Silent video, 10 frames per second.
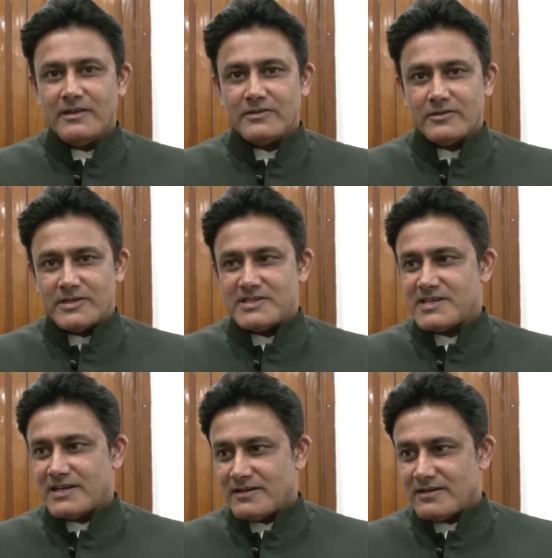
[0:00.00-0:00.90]
So he
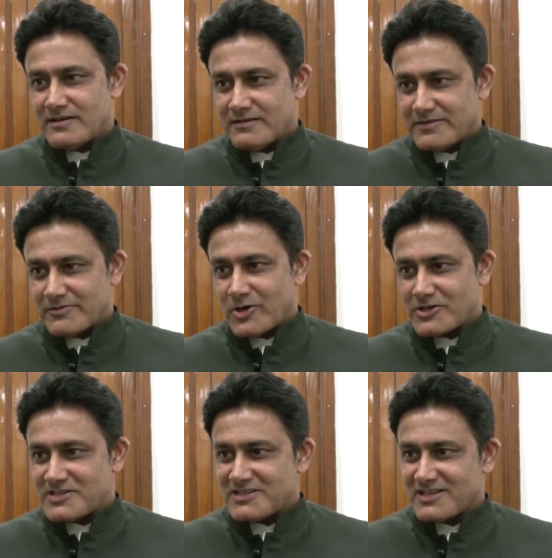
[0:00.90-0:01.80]
said, uh, "We've
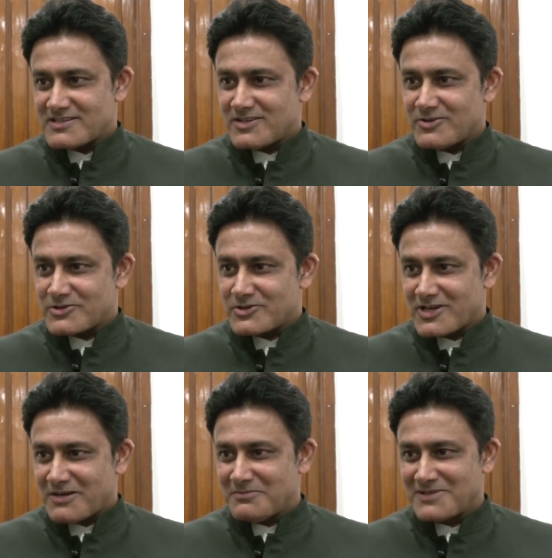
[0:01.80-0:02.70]
got cheetahs now. You
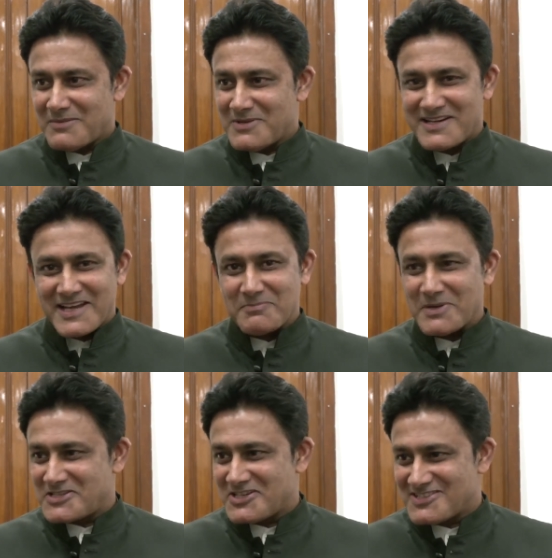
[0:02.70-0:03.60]
should come, come and take
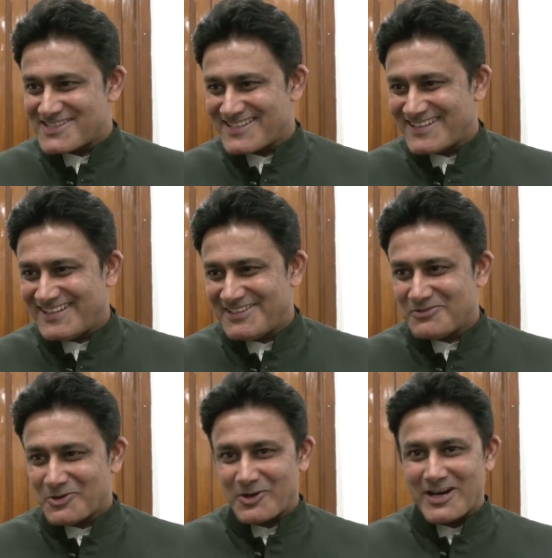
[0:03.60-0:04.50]
pictures, uh,
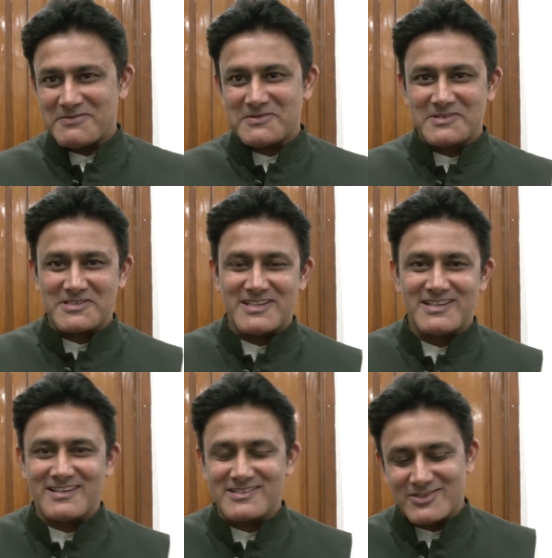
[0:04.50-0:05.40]
photographs of the
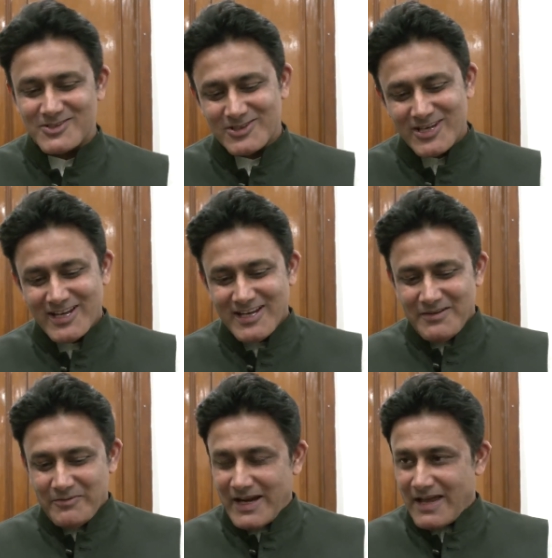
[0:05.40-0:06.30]
cheetah." So,
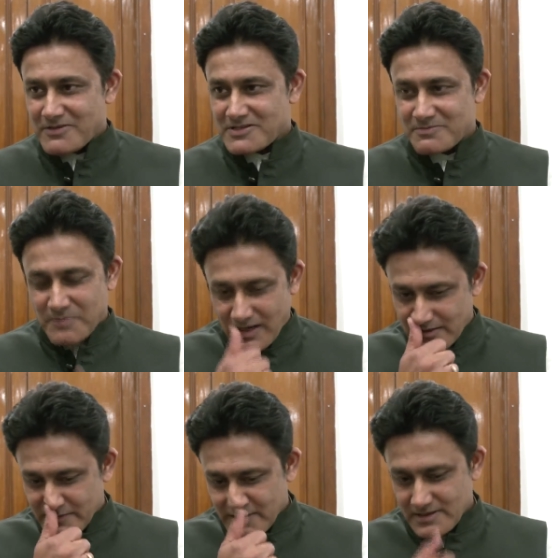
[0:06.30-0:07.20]
when I was
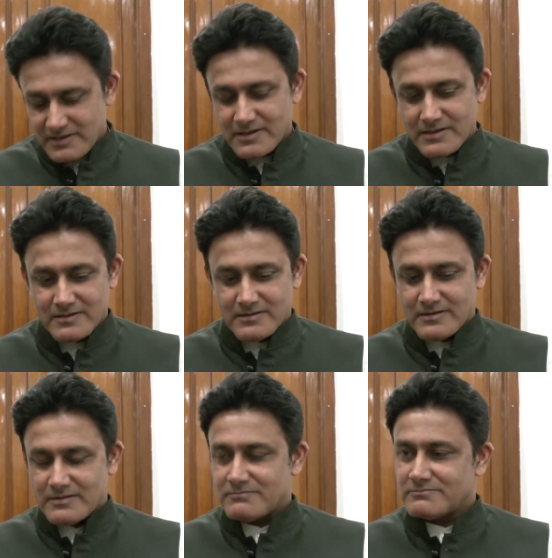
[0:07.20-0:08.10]
part of the
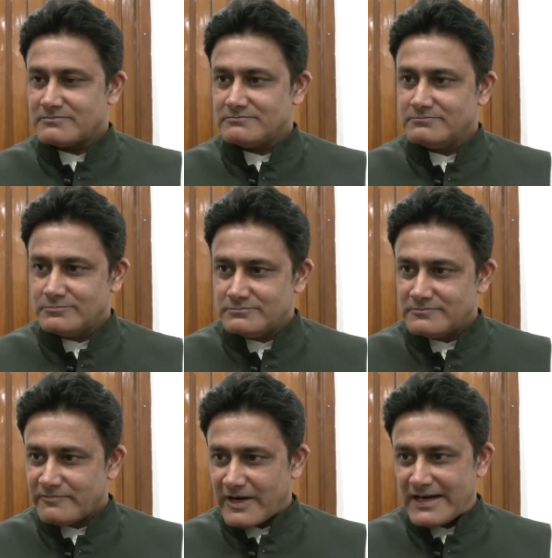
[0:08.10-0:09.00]
uh,
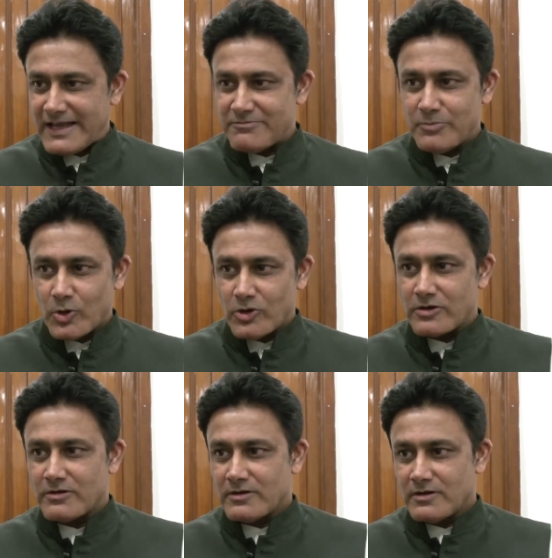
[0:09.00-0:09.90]
wildlife board